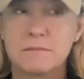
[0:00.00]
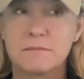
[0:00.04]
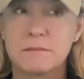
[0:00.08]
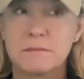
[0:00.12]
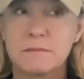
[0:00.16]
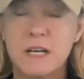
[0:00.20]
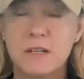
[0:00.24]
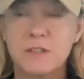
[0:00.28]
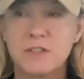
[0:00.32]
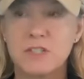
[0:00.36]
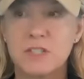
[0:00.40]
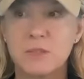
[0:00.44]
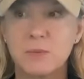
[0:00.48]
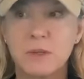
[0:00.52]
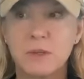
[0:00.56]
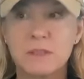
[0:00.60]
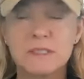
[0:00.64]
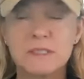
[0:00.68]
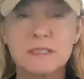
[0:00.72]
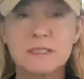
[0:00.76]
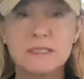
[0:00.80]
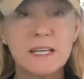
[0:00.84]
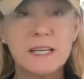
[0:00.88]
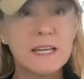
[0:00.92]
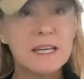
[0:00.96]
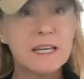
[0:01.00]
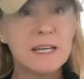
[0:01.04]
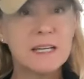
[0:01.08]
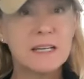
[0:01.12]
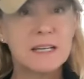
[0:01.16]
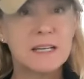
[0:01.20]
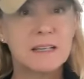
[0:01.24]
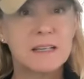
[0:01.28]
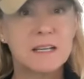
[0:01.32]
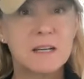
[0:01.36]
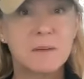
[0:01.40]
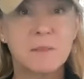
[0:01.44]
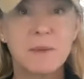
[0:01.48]
Now, she wasn't saying
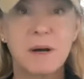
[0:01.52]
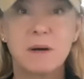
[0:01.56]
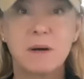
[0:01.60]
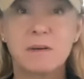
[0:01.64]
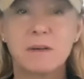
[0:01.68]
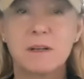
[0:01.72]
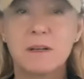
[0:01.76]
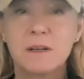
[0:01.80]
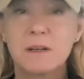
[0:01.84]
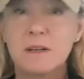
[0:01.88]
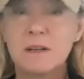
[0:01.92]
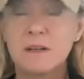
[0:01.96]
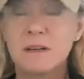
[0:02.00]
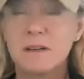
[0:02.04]
anything about